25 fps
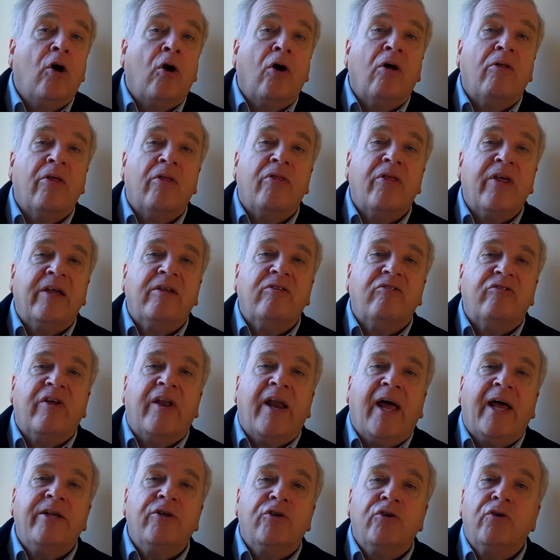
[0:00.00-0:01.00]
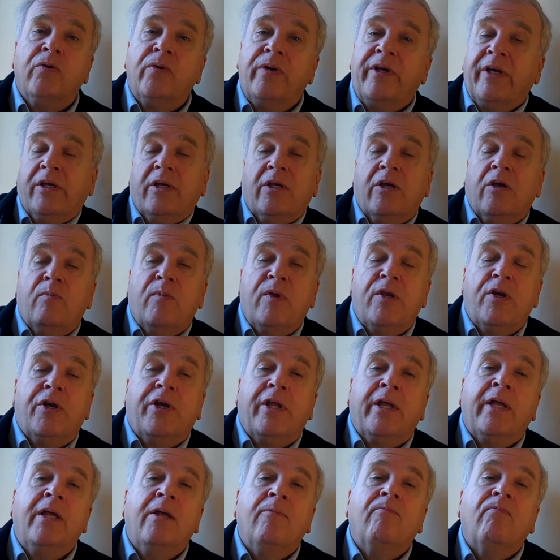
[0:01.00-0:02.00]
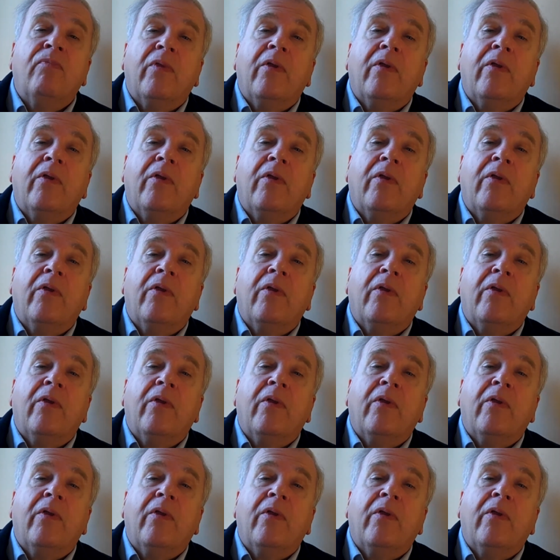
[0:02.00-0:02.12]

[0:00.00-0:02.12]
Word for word: all the things that I do in community.